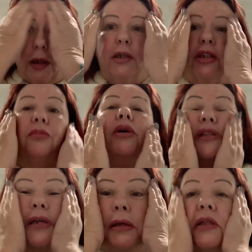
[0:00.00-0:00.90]
Actually, my
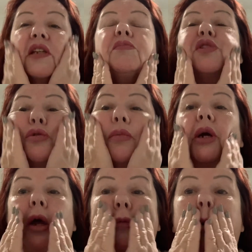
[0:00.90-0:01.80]
skin's absorbing
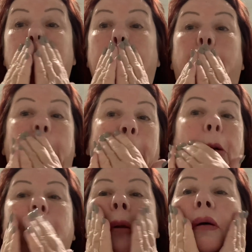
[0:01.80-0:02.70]
it really well.